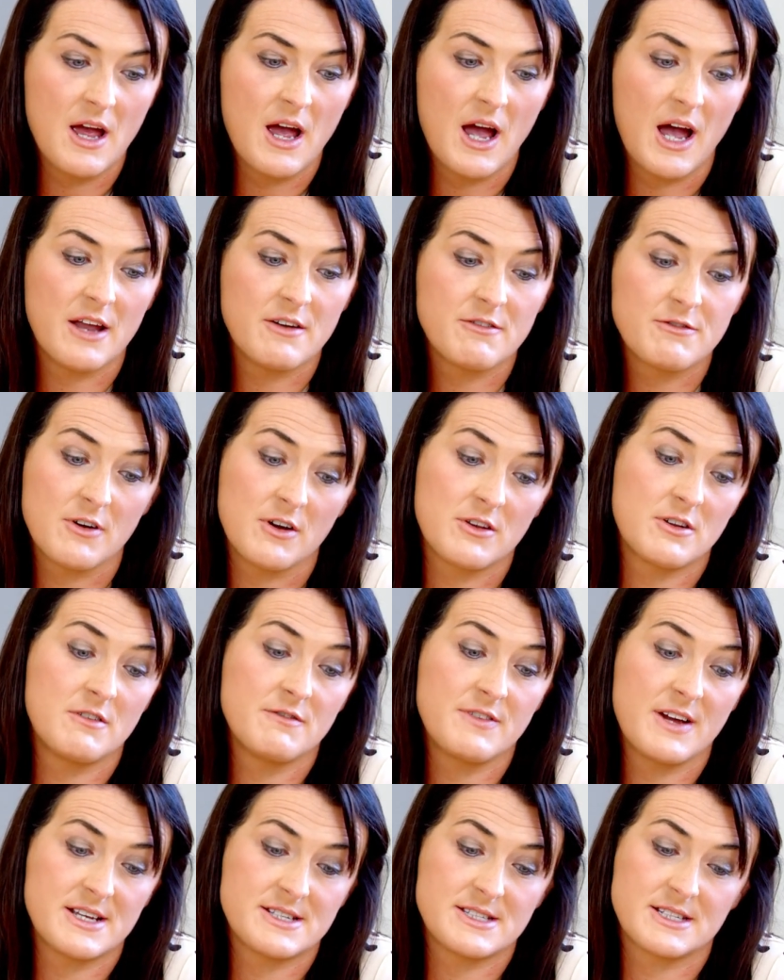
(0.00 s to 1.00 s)
and further
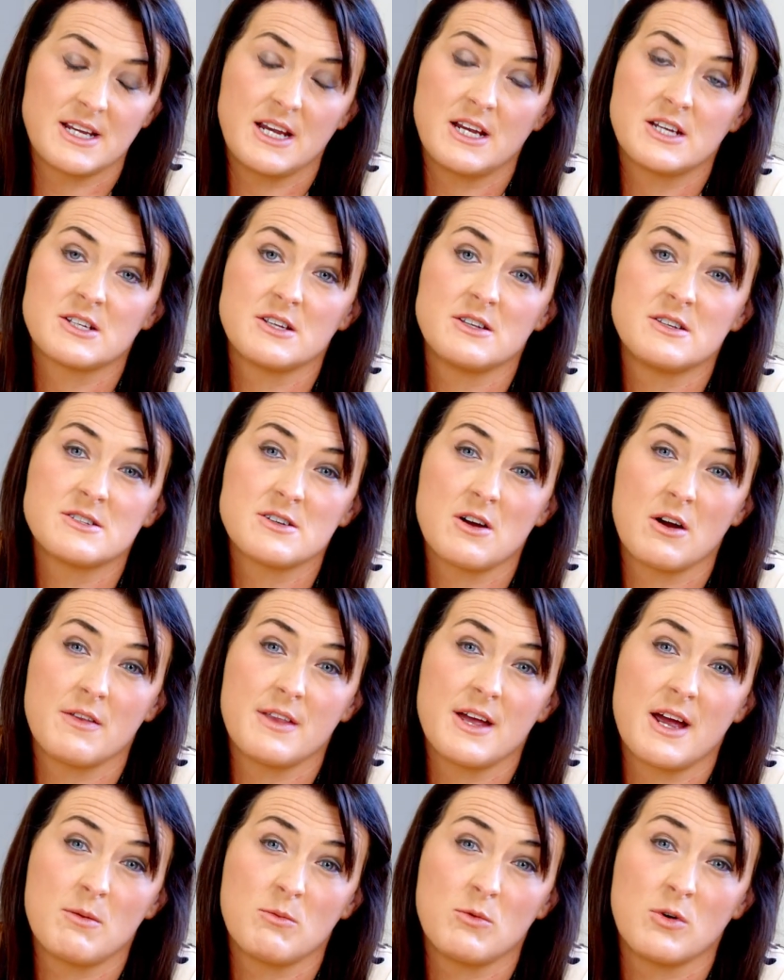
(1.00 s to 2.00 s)
investigations are
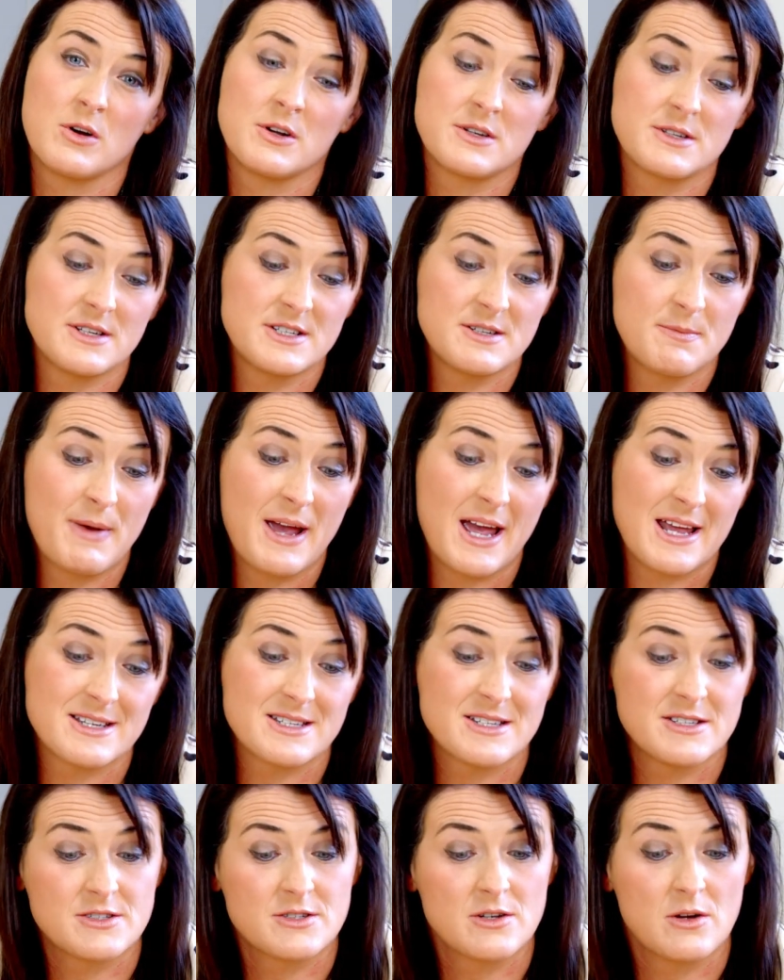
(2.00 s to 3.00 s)
then warranted
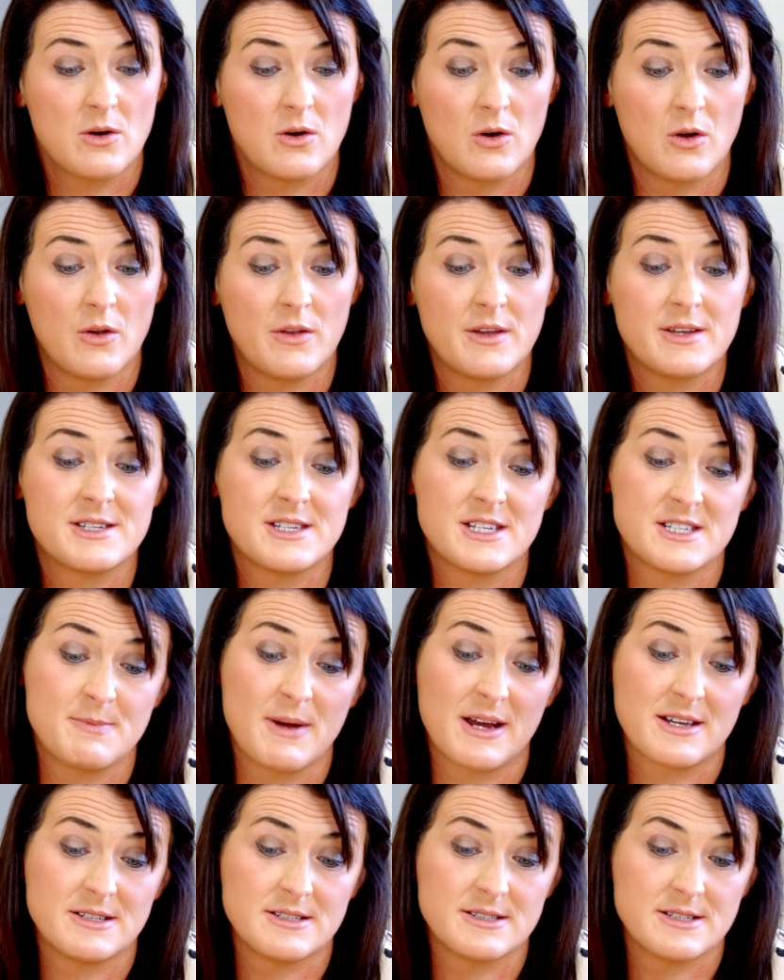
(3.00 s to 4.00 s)
dependent on the
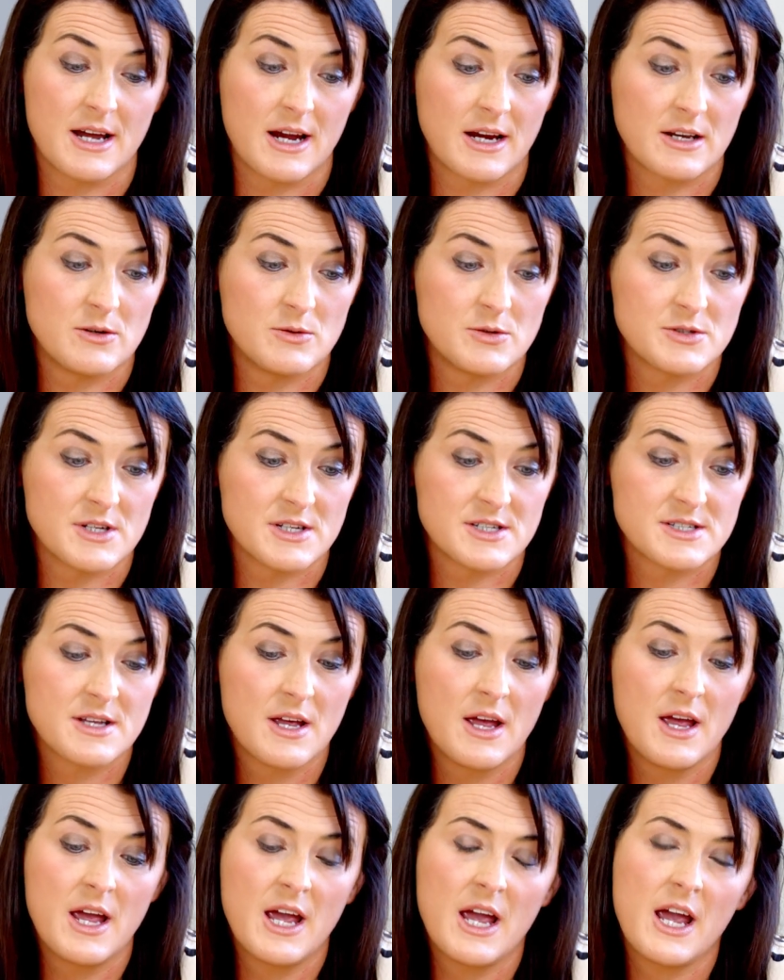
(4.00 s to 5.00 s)
suspected diagnosis.
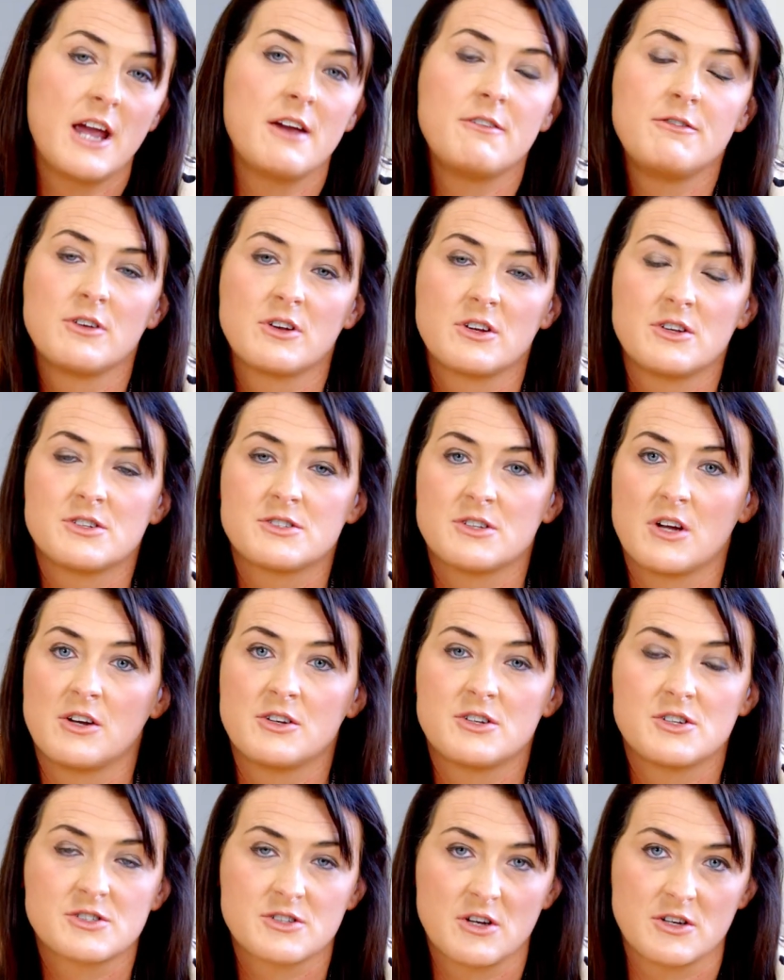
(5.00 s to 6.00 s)
If you're
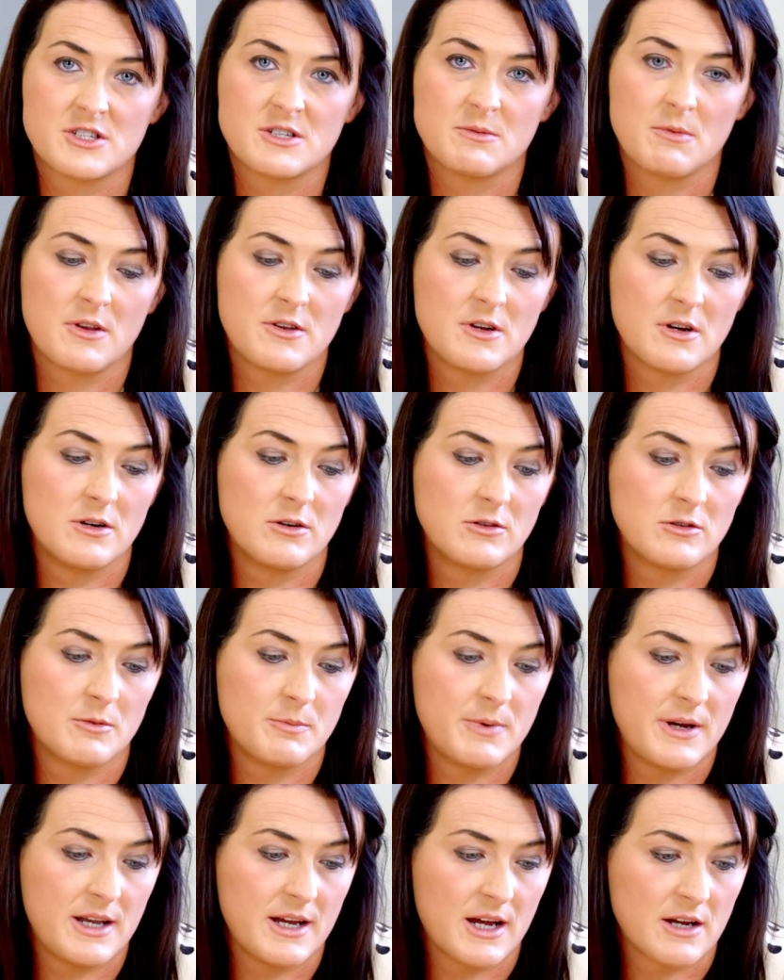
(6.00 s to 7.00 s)
concerned, discuss it with your local
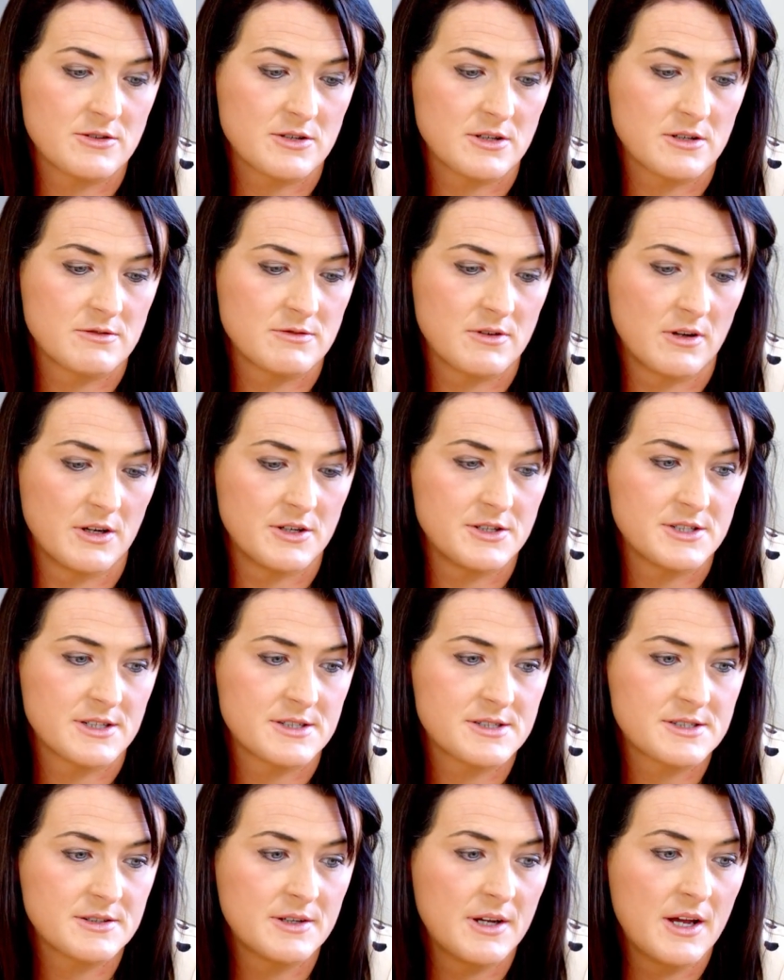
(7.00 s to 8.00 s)
paediatric
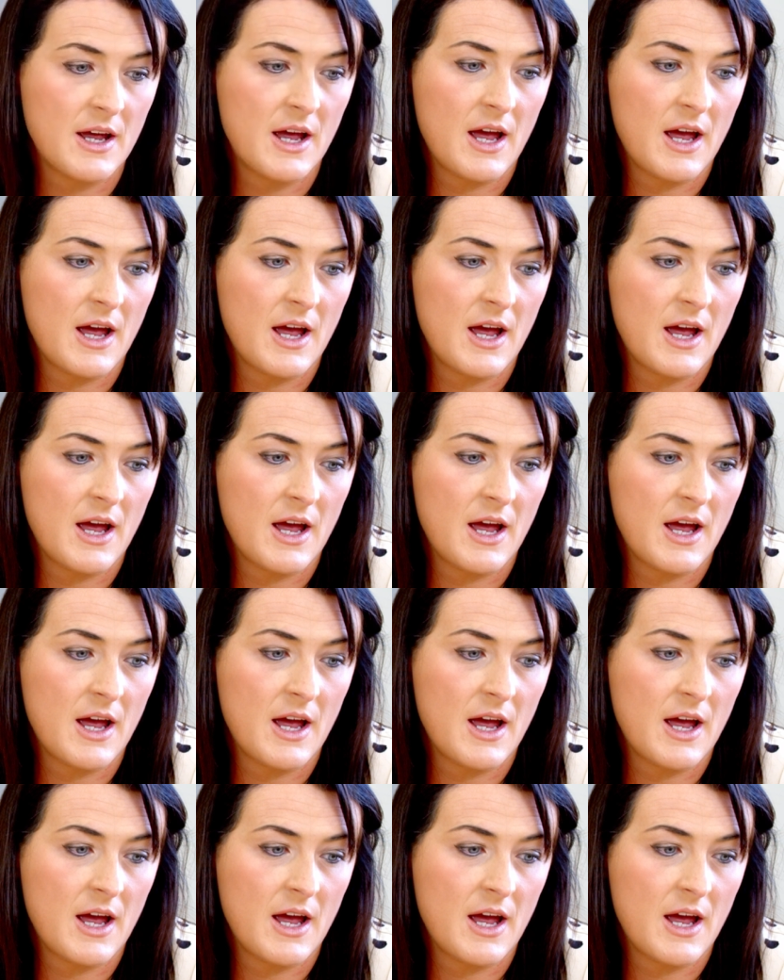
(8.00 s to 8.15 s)
nephrologist.